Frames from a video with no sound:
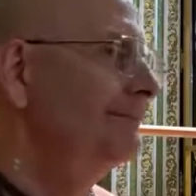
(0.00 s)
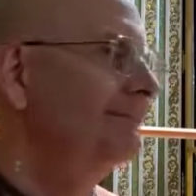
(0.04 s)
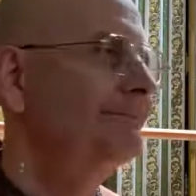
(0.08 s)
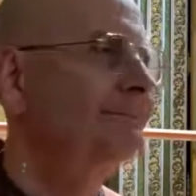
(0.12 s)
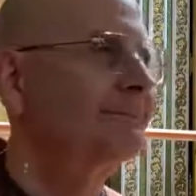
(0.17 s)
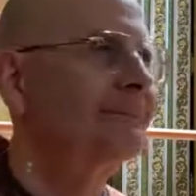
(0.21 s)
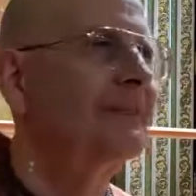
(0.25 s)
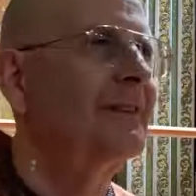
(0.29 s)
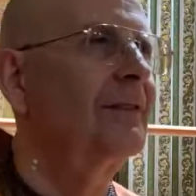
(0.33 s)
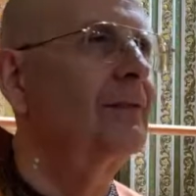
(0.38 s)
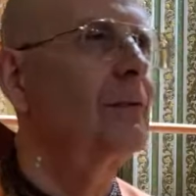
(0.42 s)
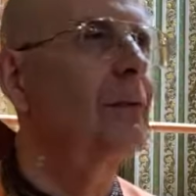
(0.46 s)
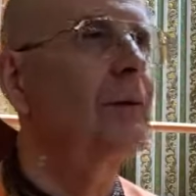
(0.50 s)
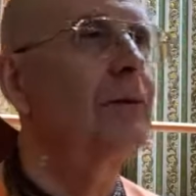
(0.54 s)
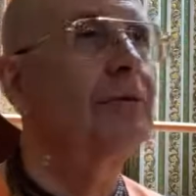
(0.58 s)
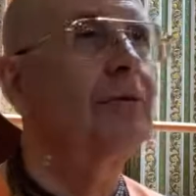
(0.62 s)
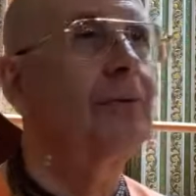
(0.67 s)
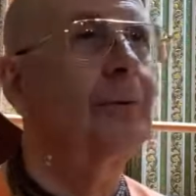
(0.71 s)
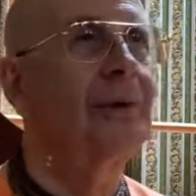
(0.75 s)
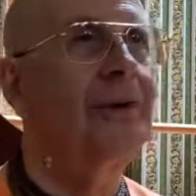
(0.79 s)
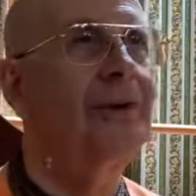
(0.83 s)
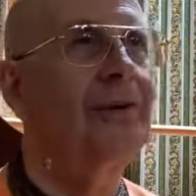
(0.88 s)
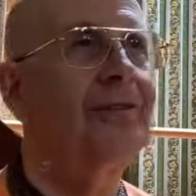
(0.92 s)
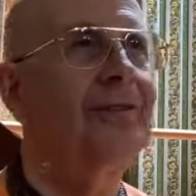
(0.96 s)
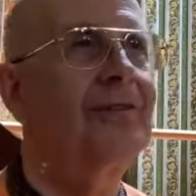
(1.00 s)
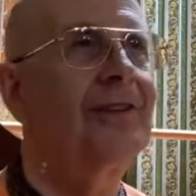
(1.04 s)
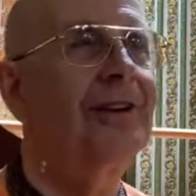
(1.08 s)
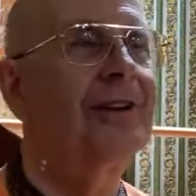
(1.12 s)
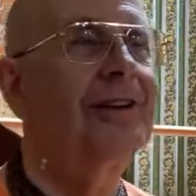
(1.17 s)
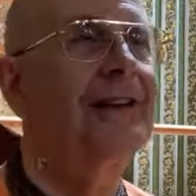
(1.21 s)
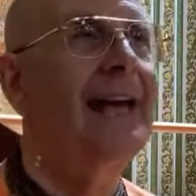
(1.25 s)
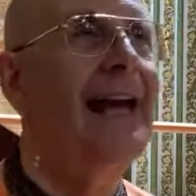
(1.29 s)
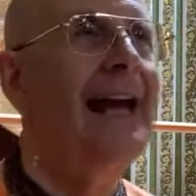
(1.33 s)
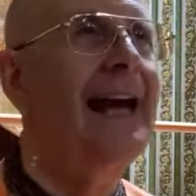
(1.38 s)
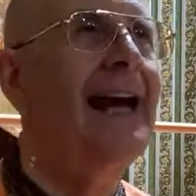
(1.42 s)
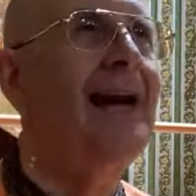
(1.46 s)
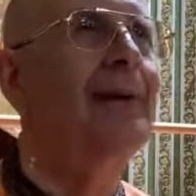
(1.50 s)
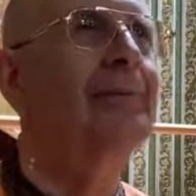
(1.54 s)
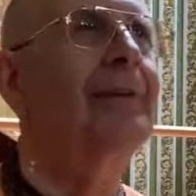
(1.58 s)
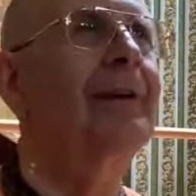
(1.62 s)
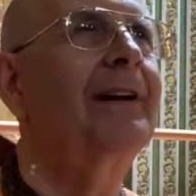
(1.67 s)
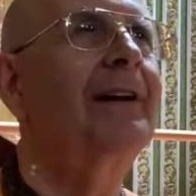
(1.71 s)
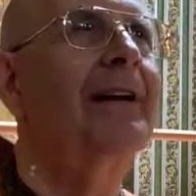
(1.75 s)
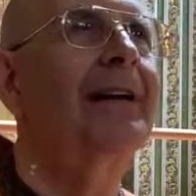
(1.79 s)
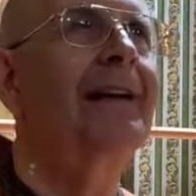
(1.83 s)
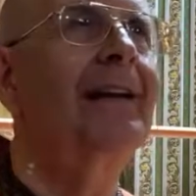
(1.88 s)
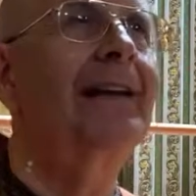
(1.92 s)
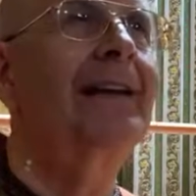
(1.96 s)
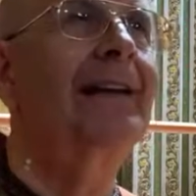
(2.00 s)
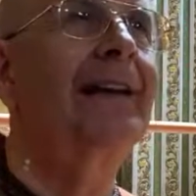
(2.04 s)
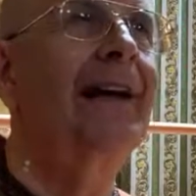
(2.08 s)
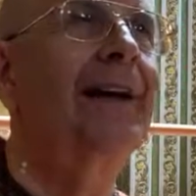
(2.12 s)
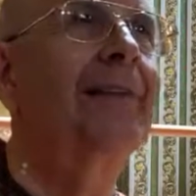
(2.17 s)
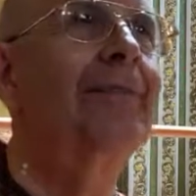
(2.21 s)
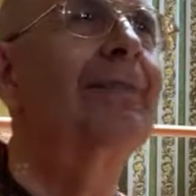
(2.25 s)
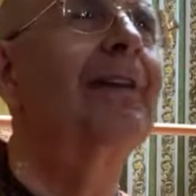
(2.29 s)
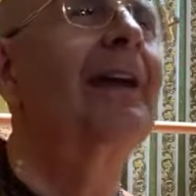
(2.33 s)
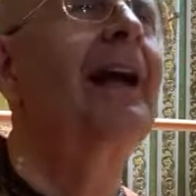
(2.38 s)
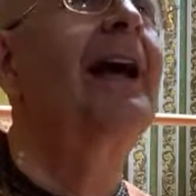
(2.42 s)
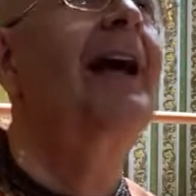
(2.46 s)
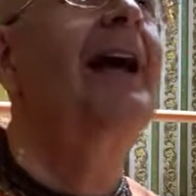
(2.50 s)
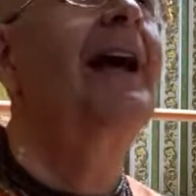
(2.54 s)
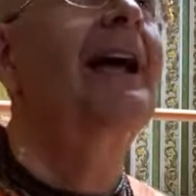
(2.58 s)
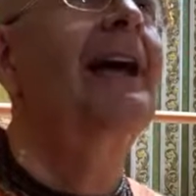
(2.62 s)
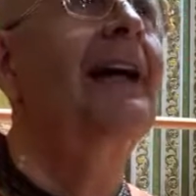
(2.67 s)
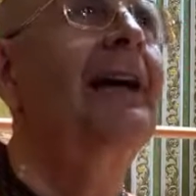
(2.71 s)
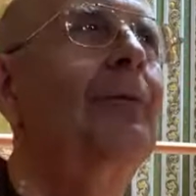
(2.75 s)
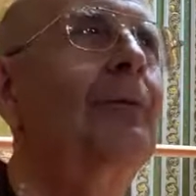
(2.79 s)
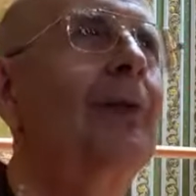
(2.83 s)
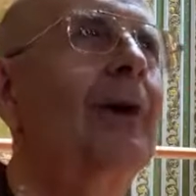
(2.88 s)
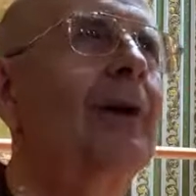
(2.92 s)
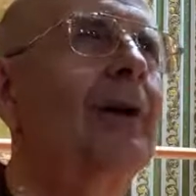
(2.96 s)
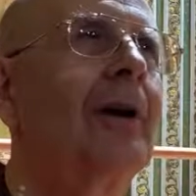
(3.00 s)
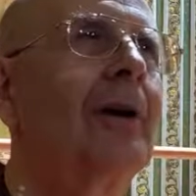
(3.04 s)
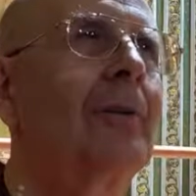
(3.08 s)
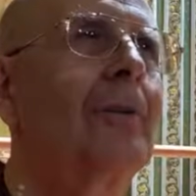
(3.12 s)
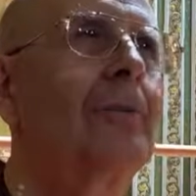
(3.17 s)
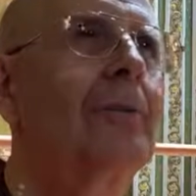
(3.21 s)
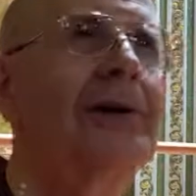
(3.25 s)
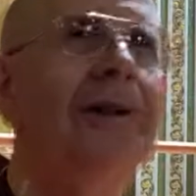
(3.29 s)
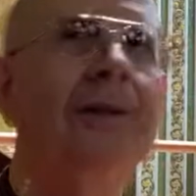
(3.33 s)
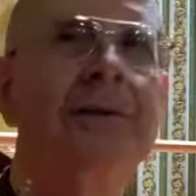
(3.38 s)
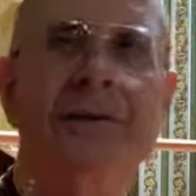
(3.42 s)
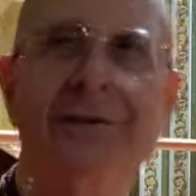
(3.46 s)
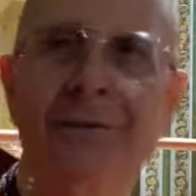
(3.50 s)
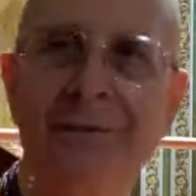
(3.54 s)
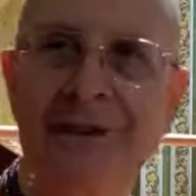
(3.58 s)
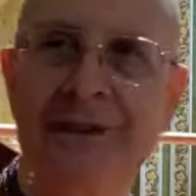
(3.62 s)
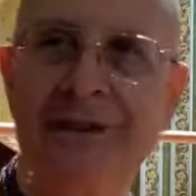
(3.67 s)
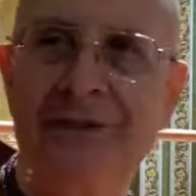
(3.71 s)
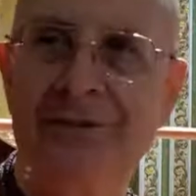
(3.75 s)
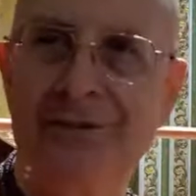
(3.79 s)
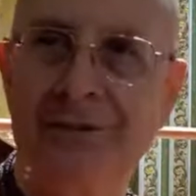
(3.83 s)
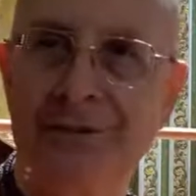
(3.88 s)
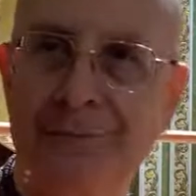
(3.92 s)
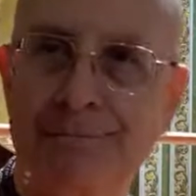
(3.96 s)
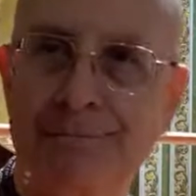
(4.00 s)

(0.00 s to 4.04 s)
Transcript: Of course, when this didn't happen and he left, he went on pilgrimage.